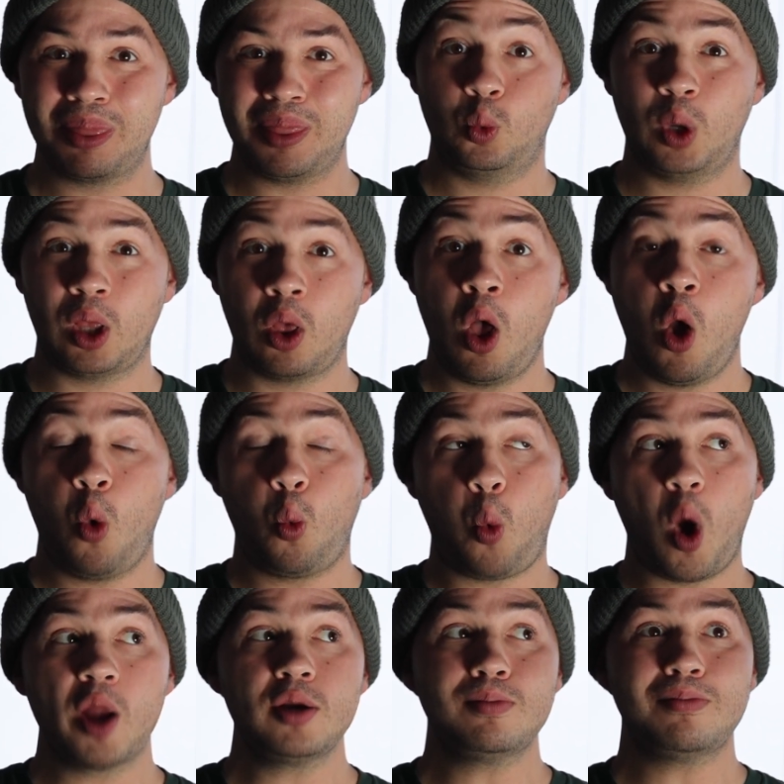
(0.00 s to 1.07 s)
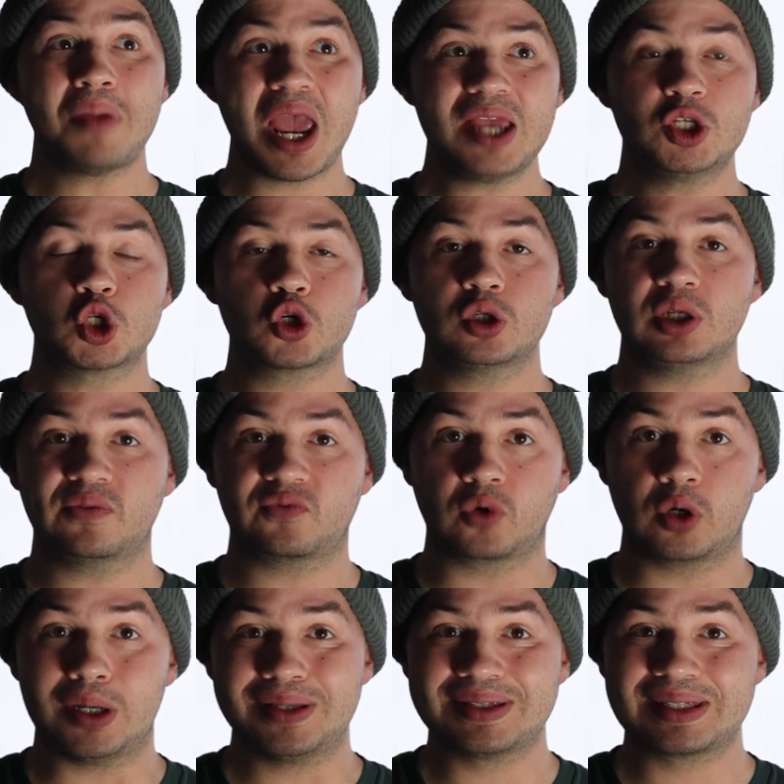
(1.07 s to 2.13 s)
Well, one major
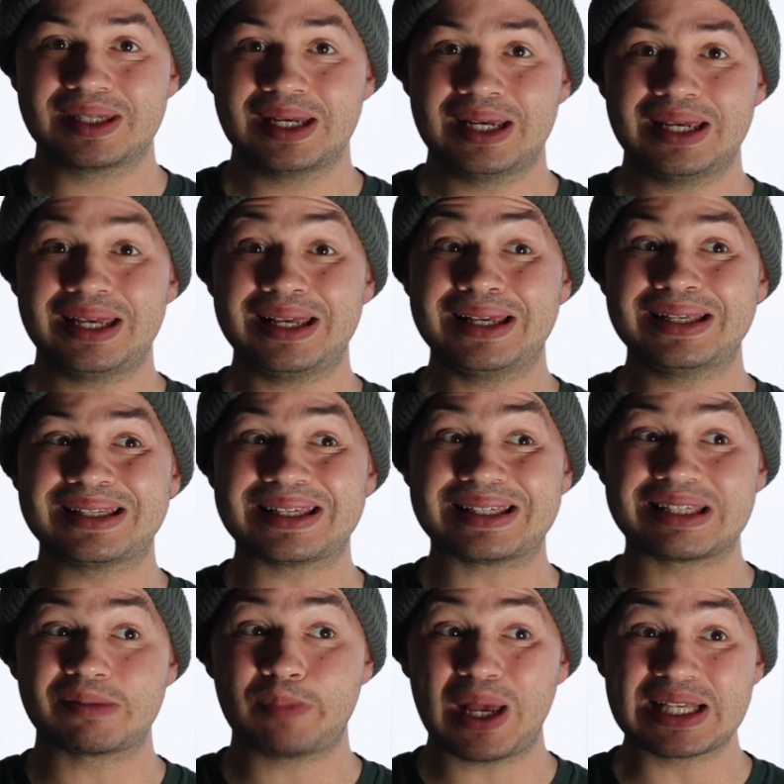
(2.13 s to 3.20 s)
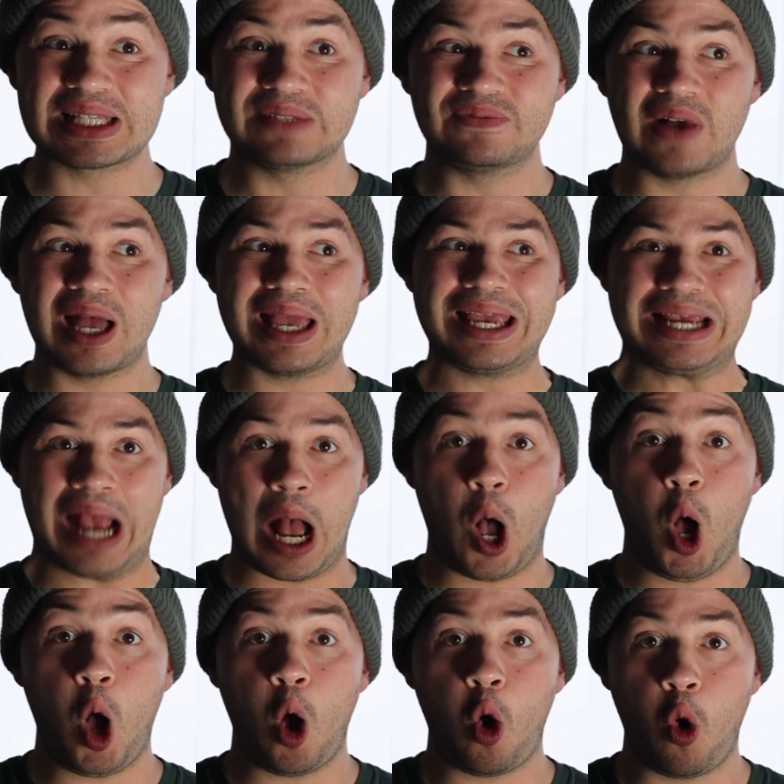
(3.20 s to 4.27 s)
difference is specifying
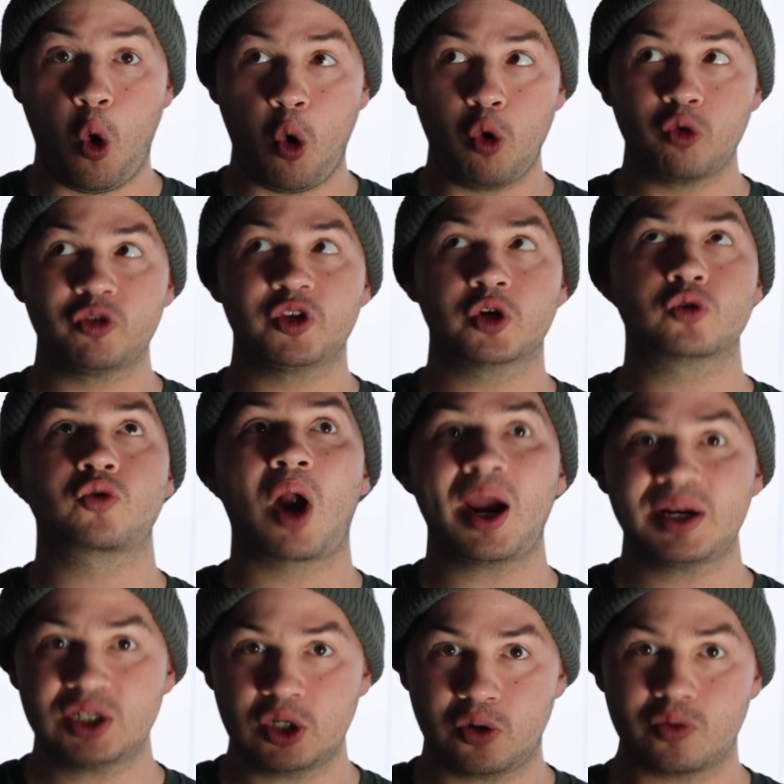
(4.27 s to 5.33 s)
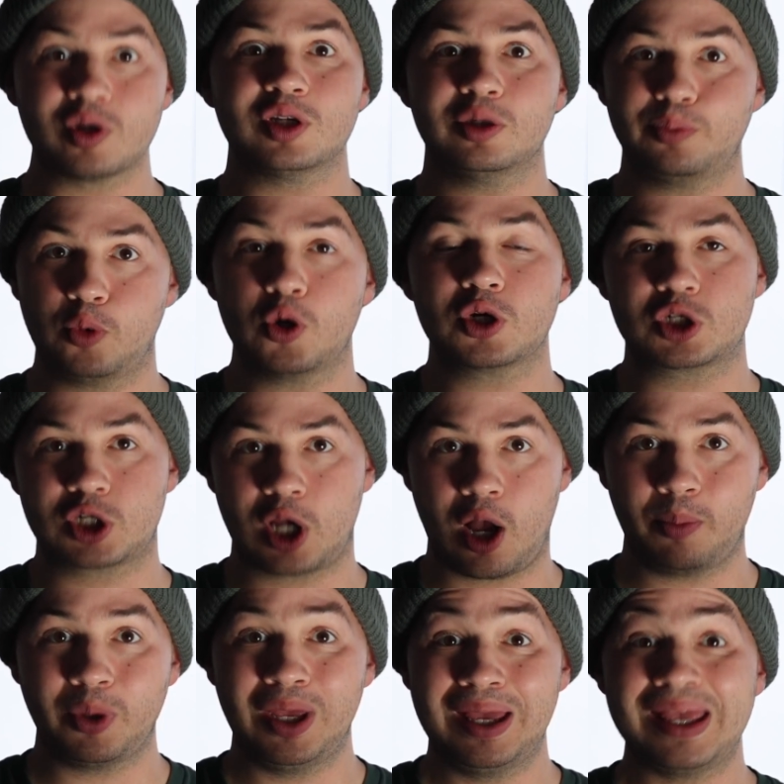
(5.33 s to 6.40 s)
a whole directory to push
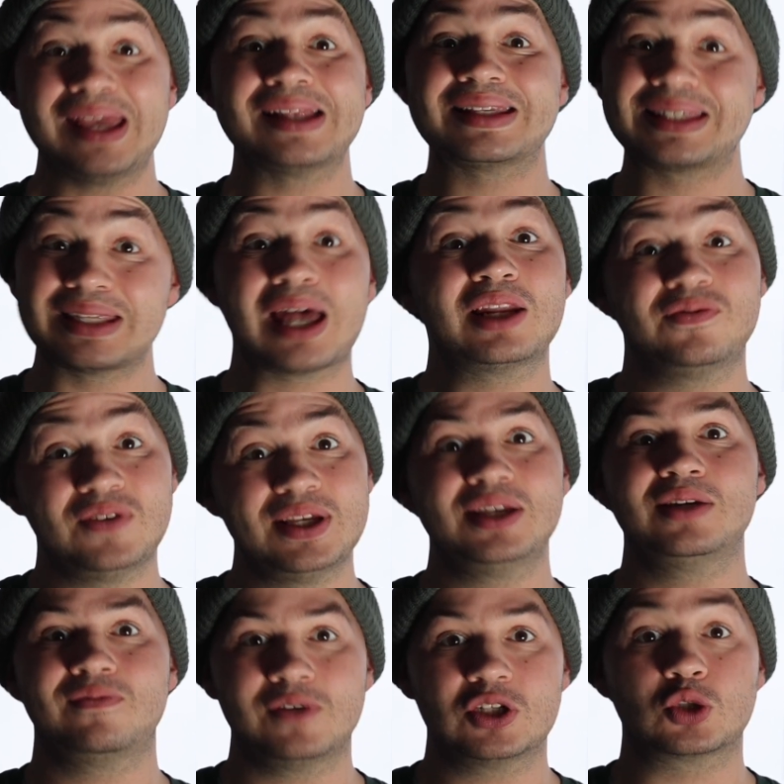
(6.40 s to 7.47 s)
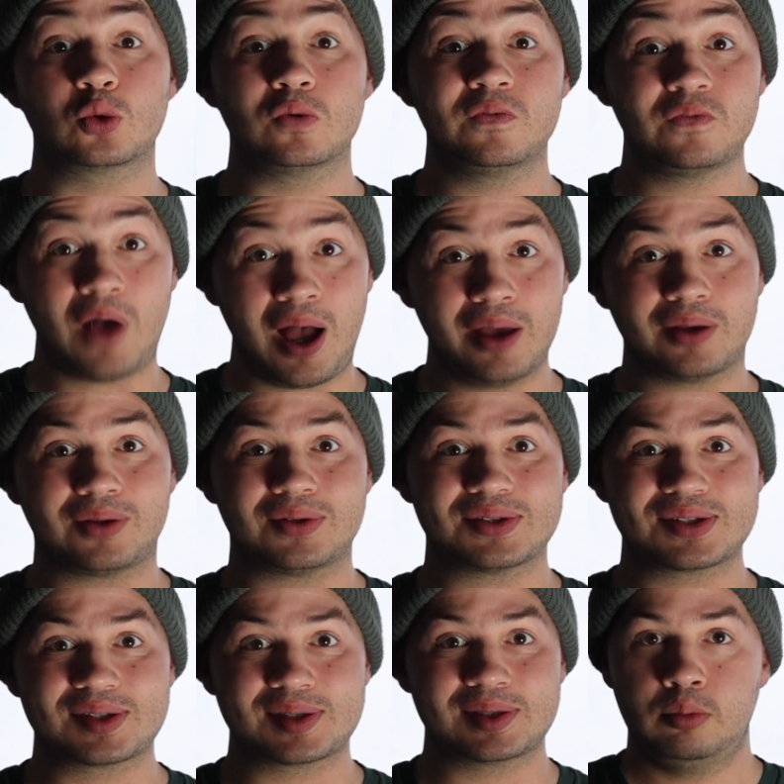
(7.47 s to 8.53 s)
up instead of individual
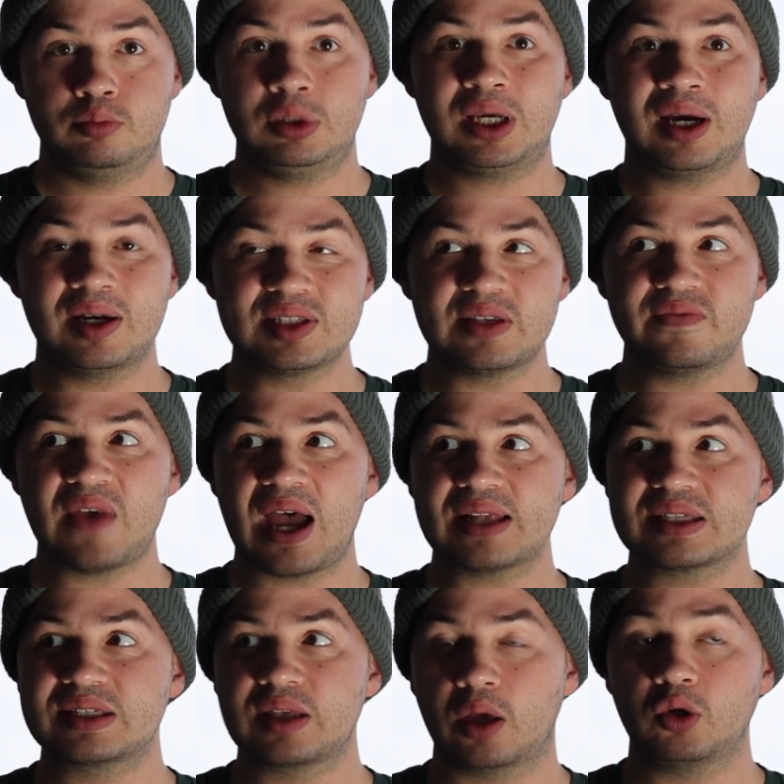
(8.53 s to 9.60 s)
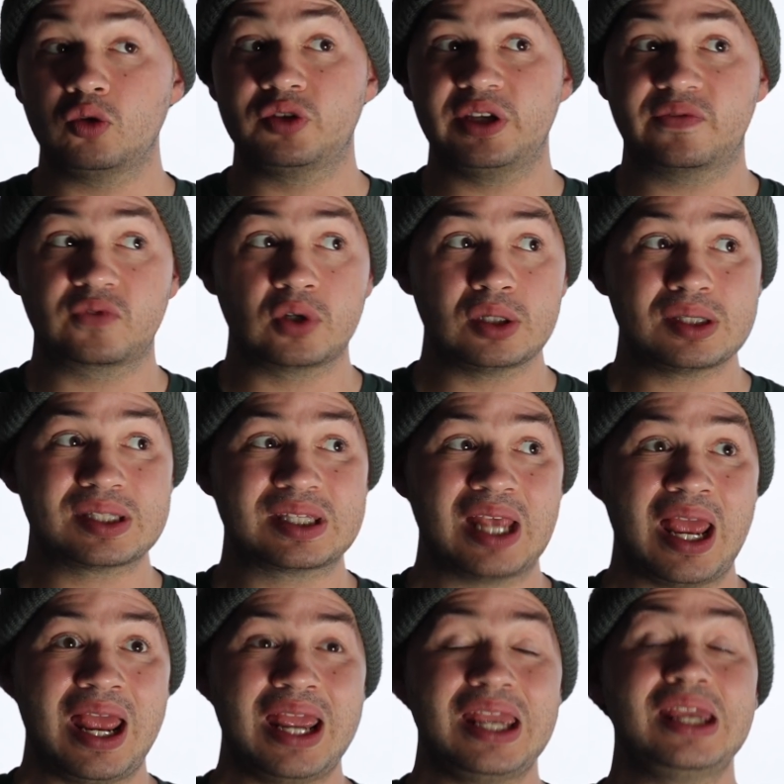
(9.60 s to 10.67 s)
files. Because of that subtle difference,
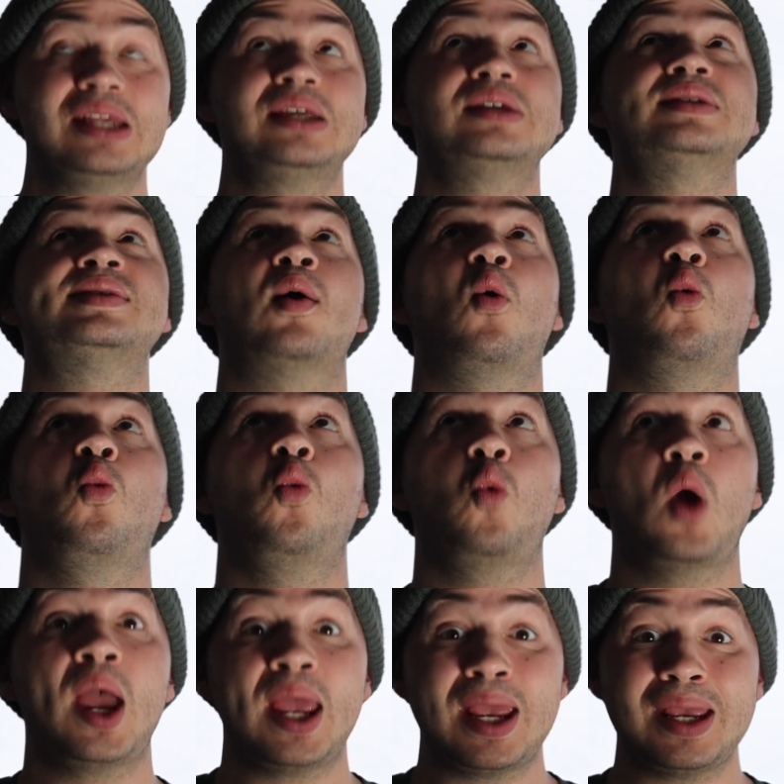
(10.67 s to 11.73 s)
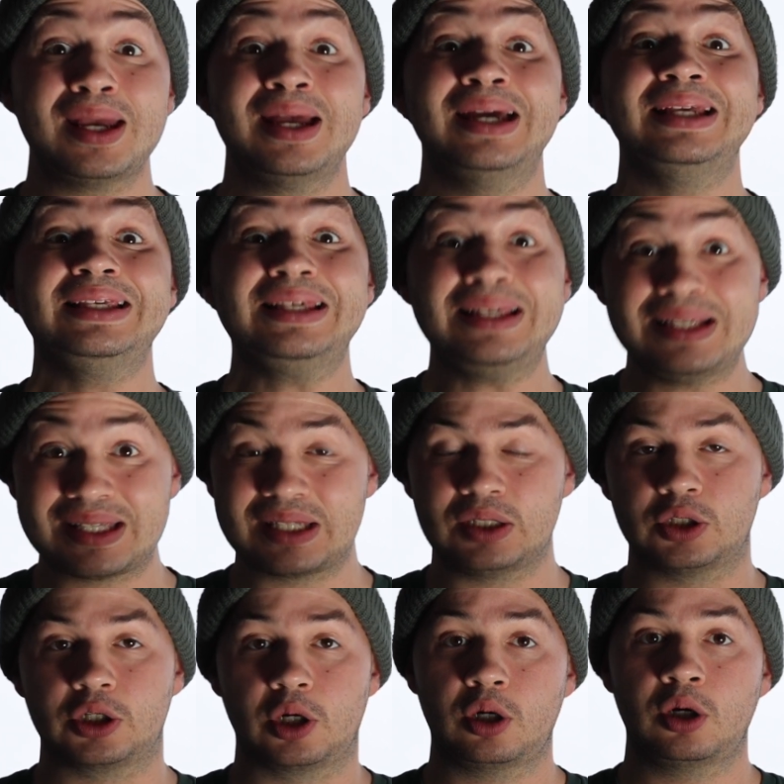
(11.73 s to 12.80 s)
it is way
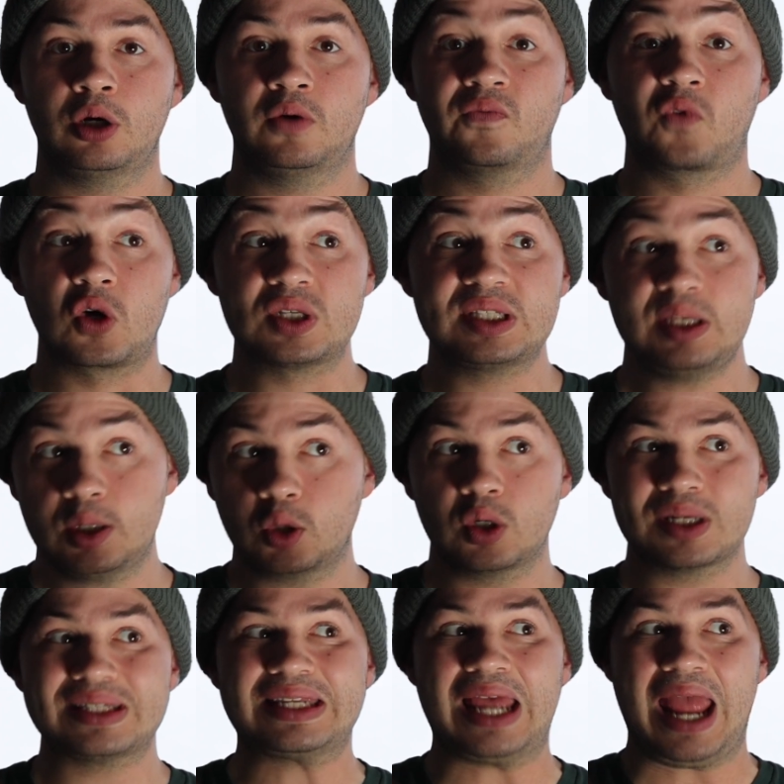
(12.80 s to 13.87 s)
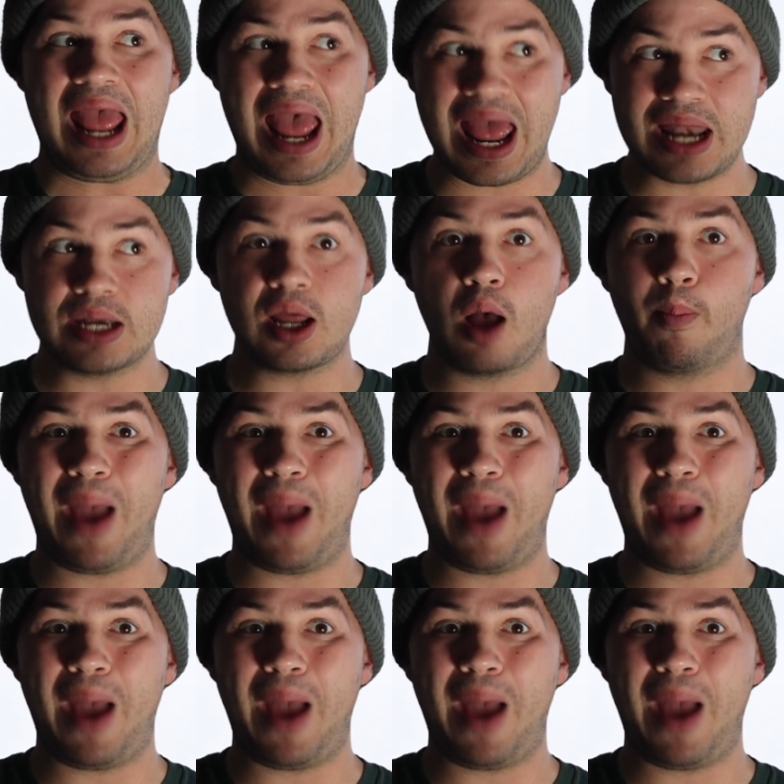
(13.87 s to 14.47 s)
easier for secrets to end up